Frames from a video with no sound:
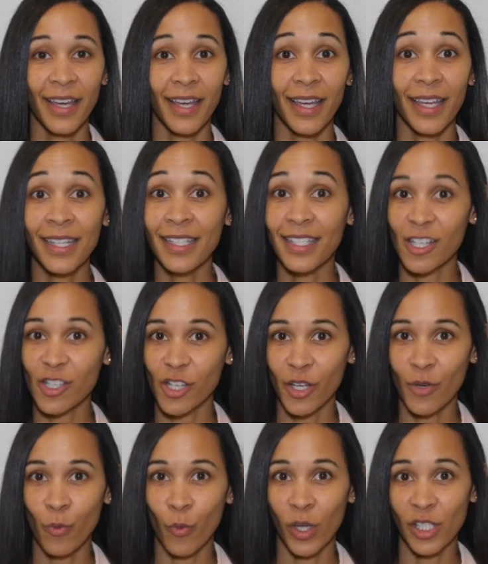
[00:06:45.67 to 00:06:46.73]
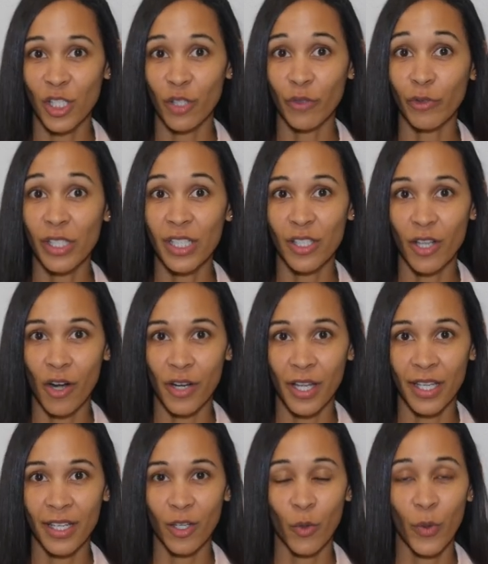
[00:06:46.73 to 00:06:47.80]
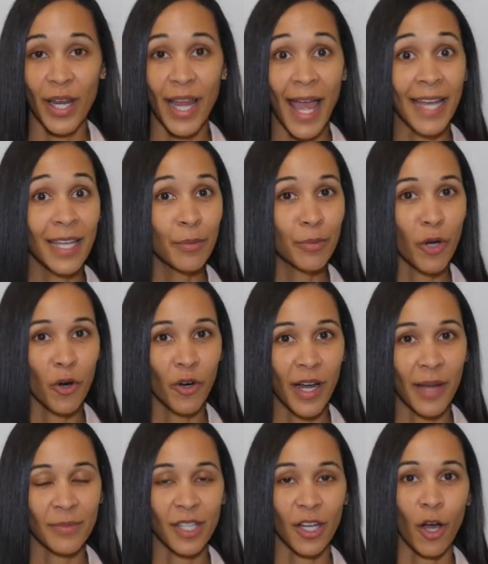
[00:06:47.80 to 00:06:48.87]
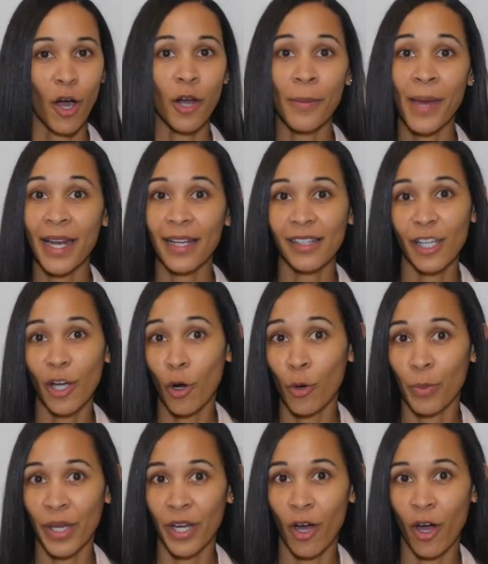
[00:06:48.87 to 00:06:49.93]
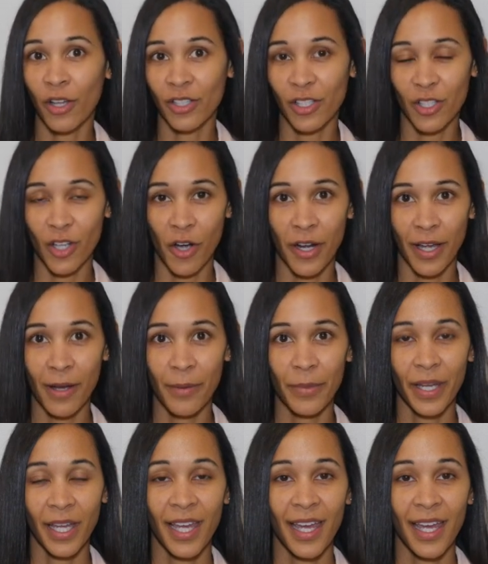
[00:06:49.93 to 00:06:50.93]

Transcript: In addition, once you've restarted, quit any programs that automatically open on startup.